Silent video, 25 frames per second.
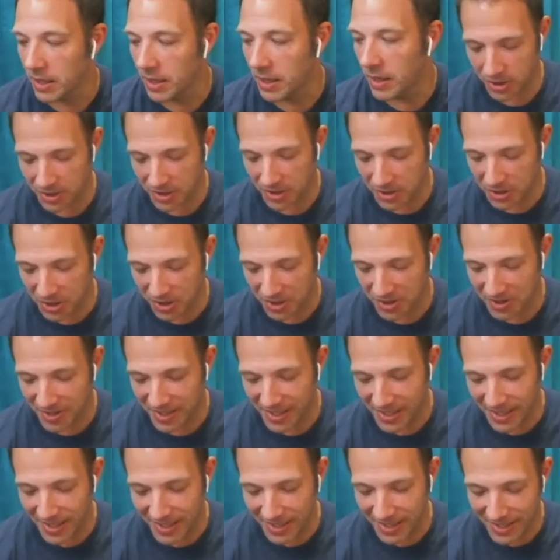Just
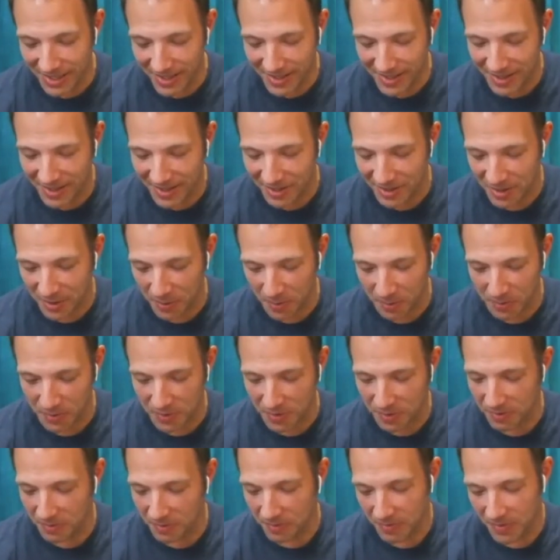seeing these
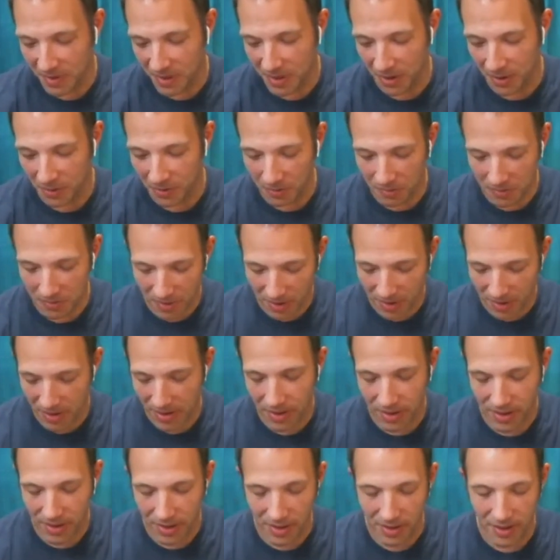systems,
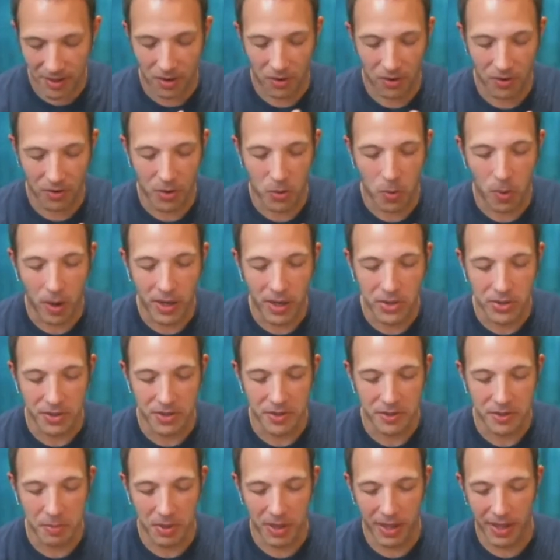in all the quadrants
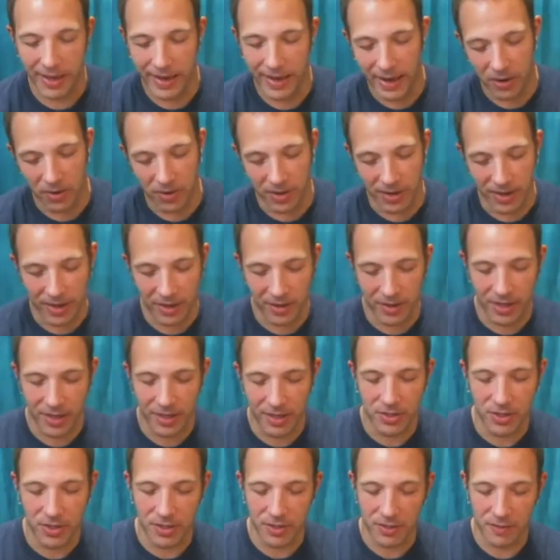play out and how they
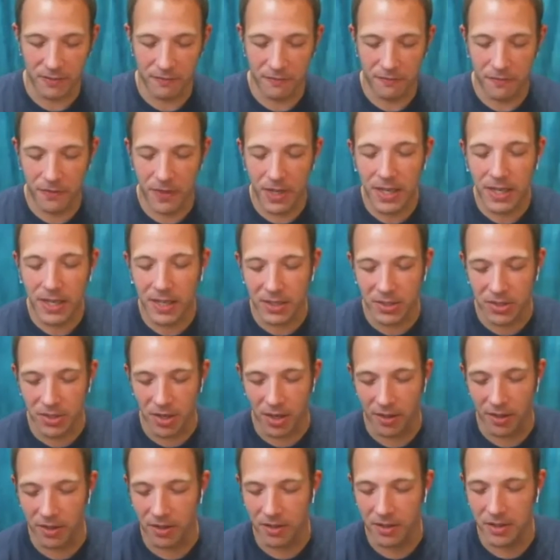just feed each
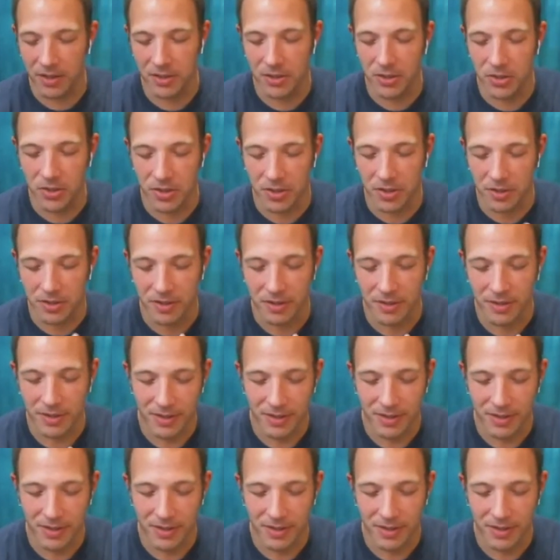other is just,